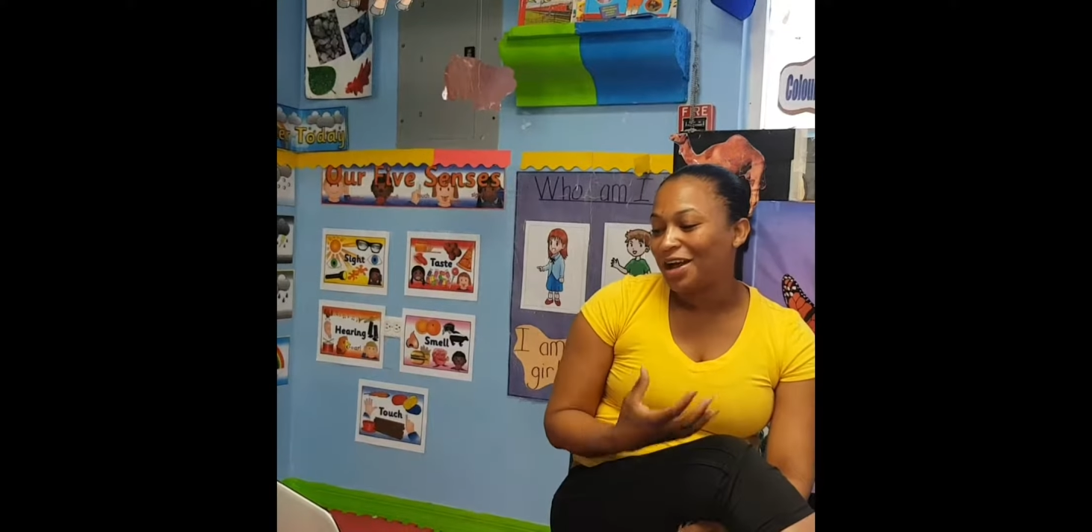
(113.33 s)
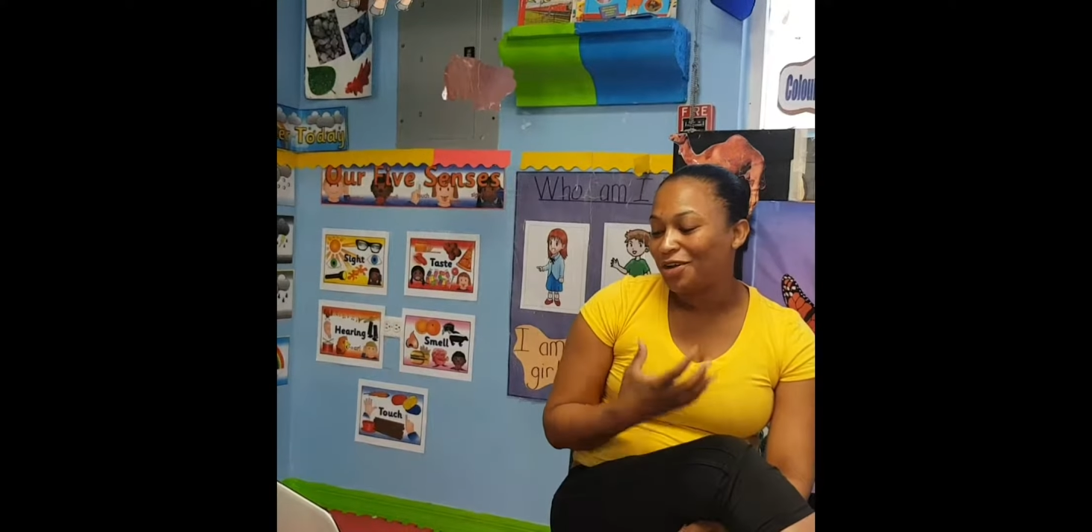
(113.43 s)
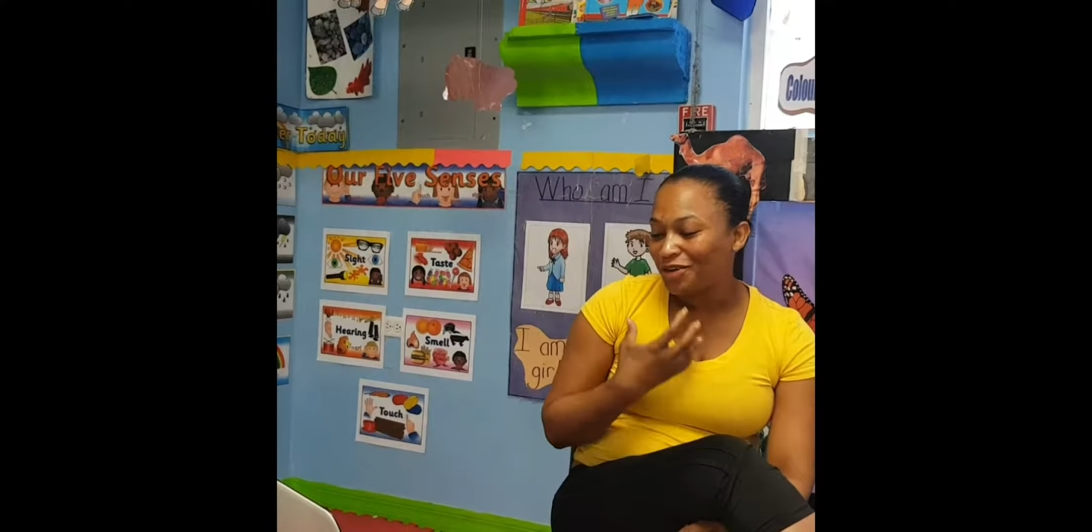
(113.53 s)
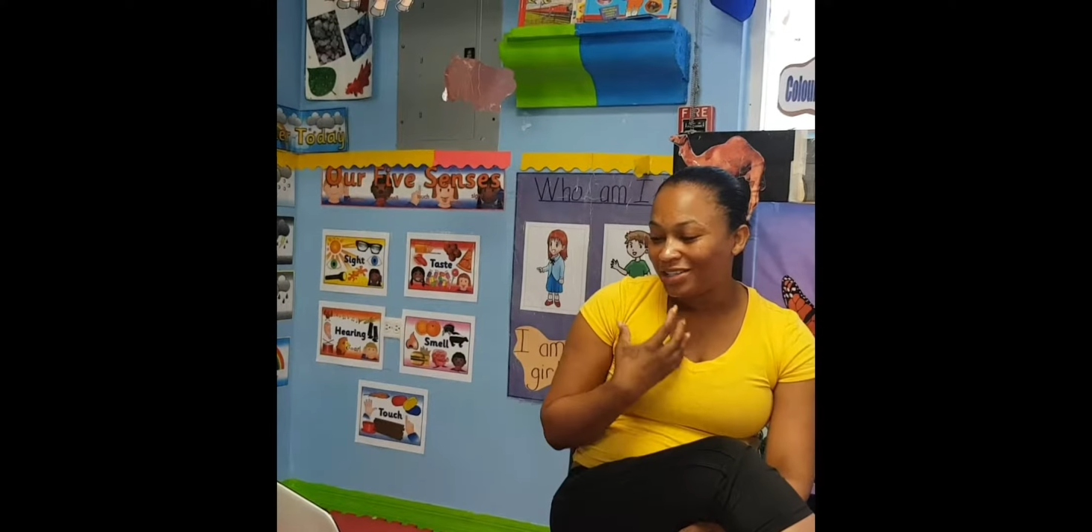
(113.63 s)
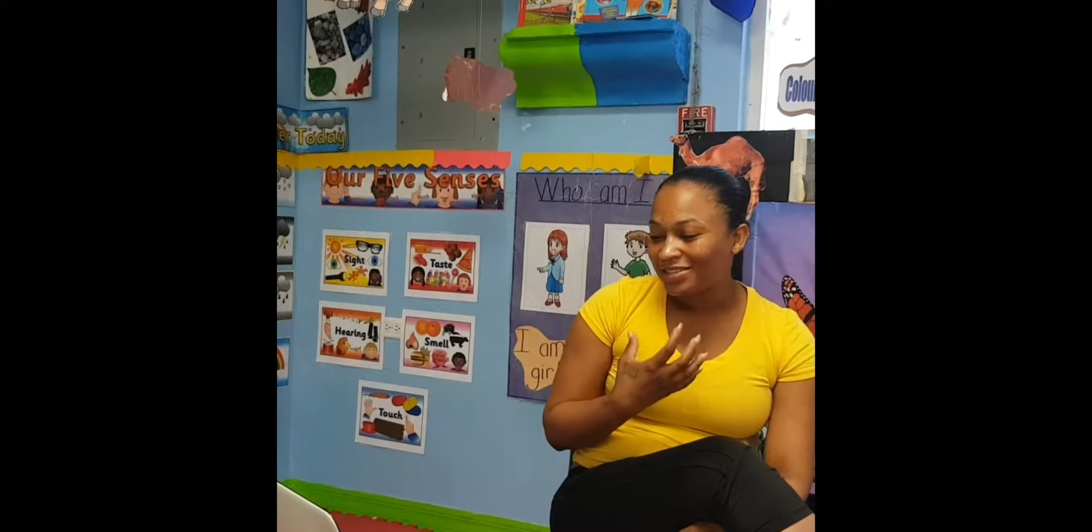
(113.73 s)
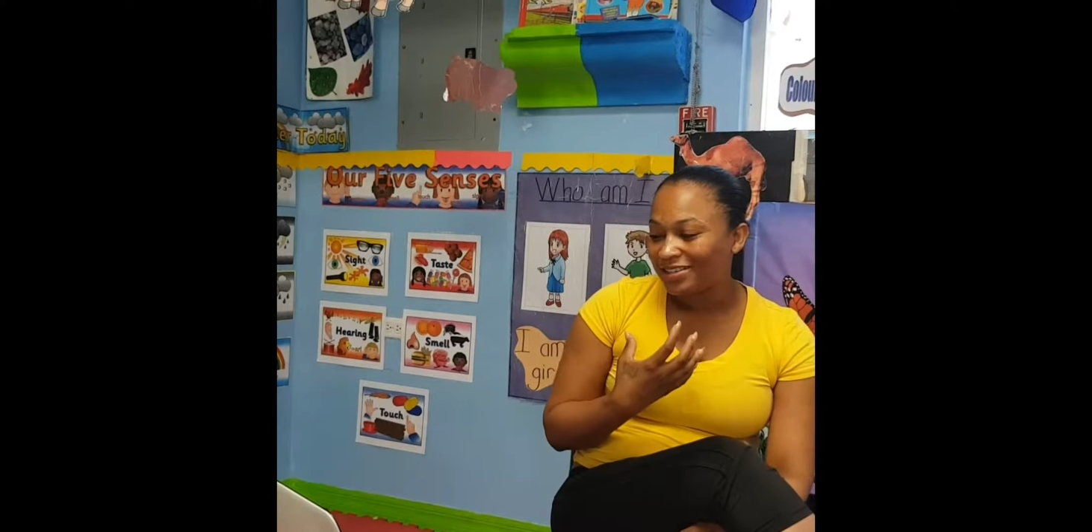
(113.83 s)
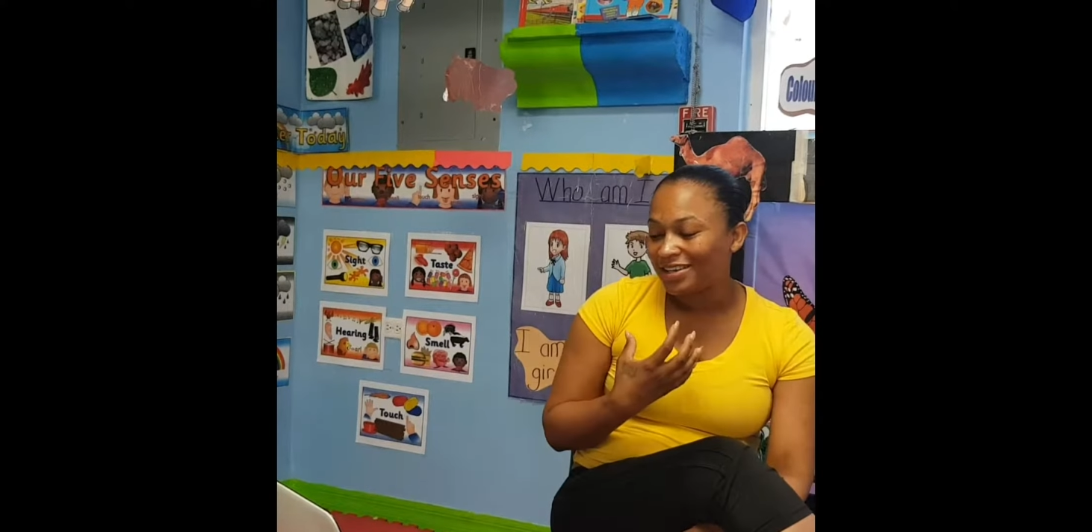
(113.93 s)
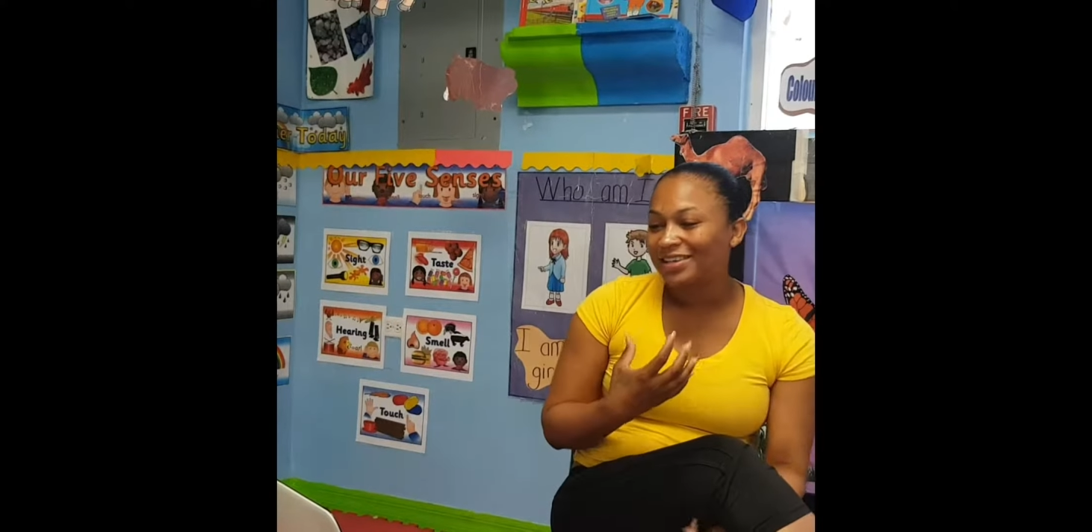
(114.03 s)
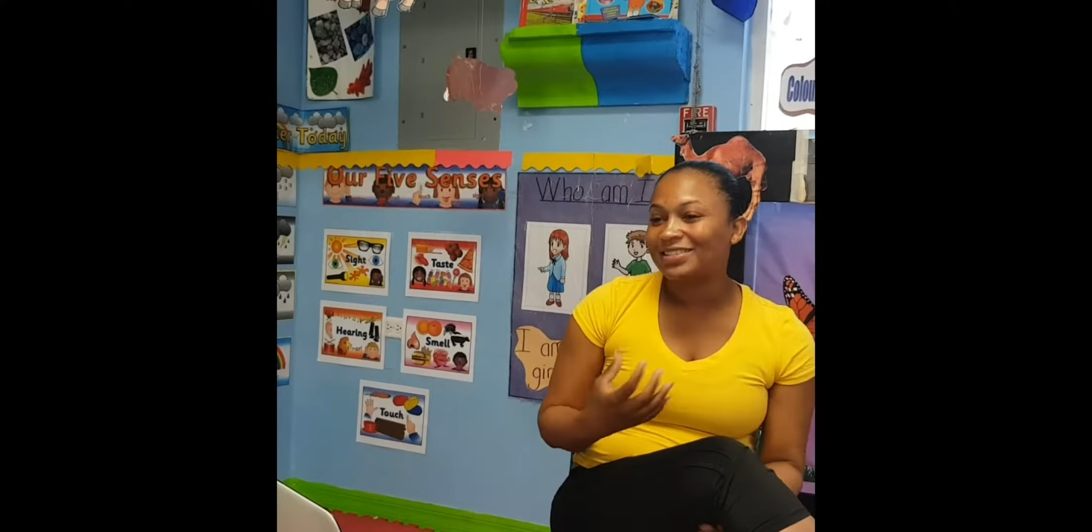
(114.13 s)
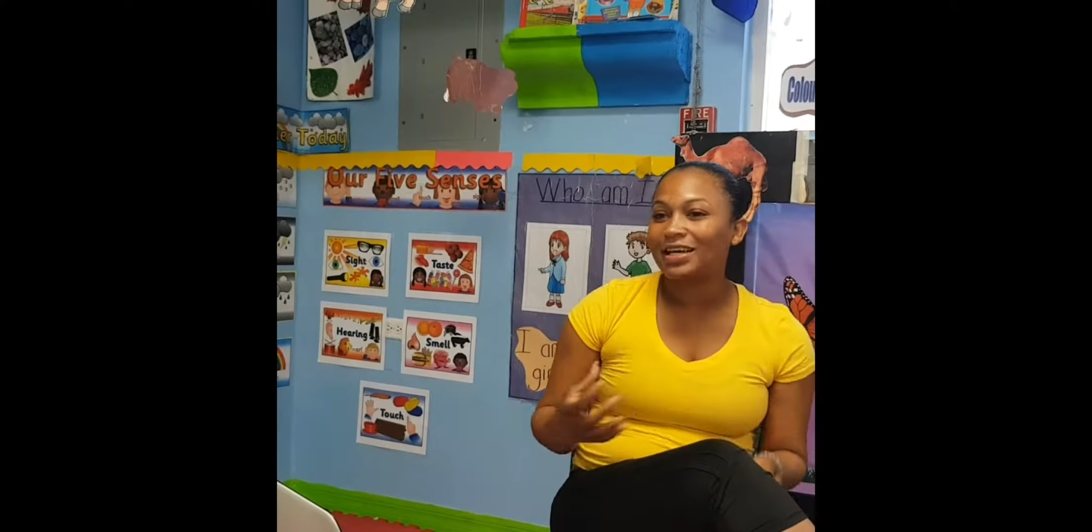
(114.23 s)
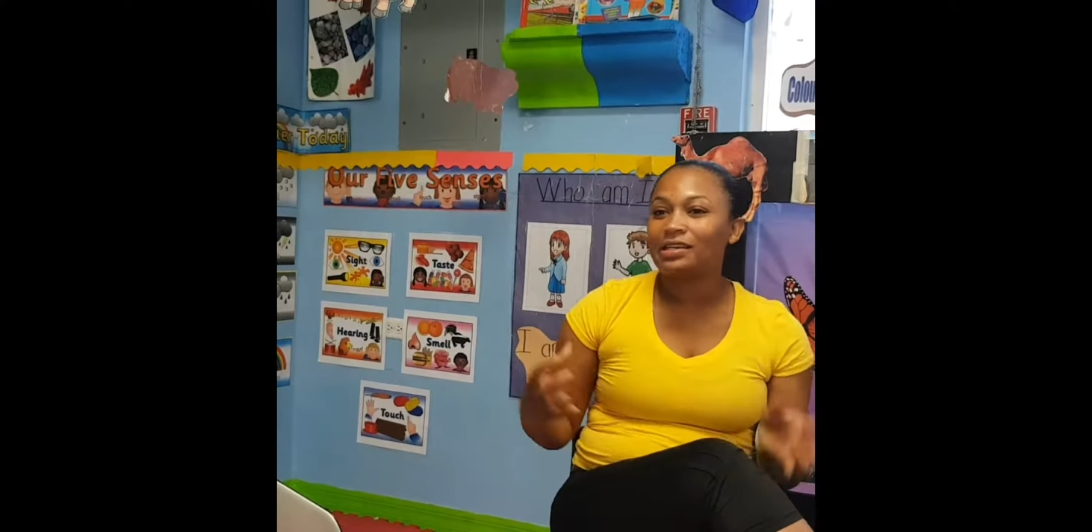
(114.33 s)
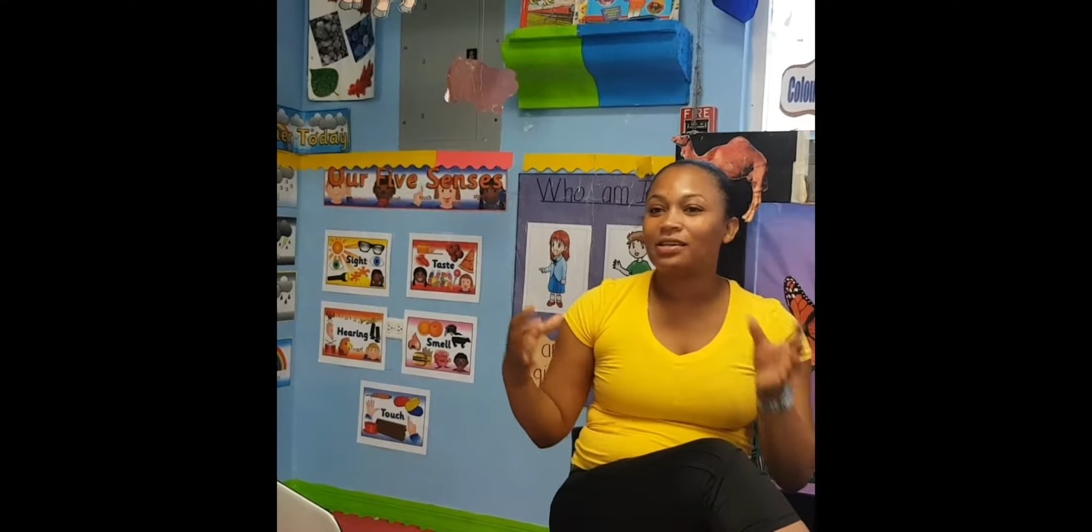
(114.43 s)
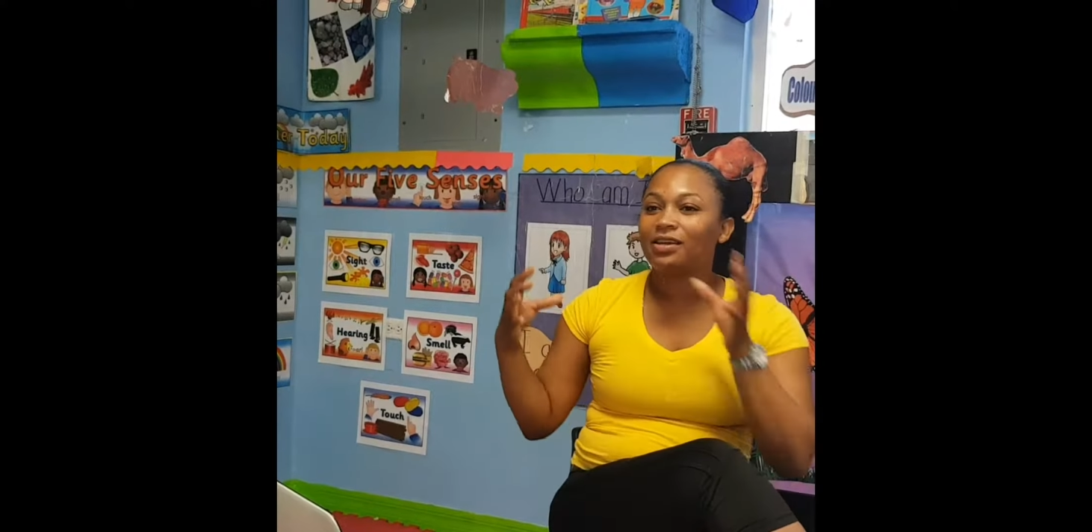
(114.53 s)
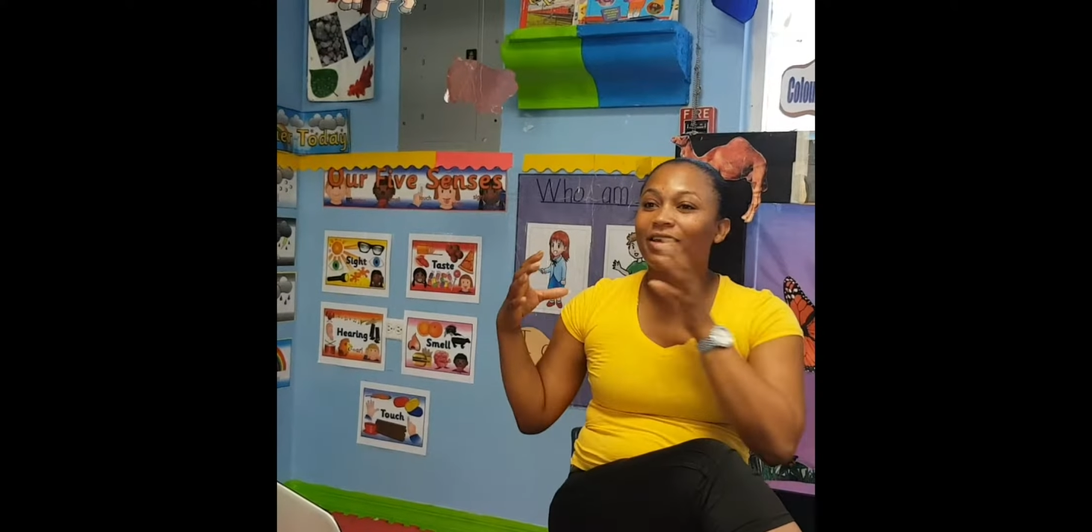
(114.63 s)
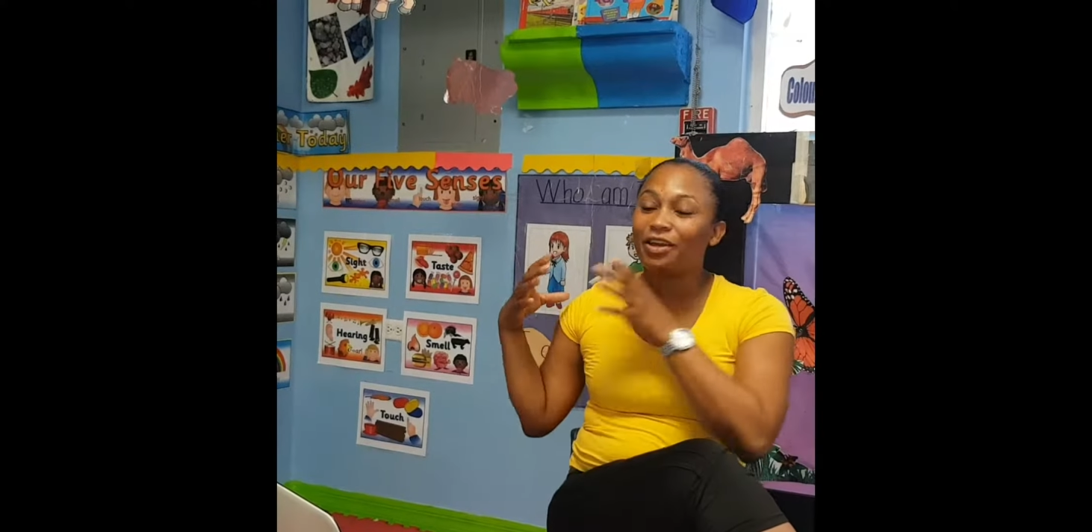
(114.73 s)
a learning center is an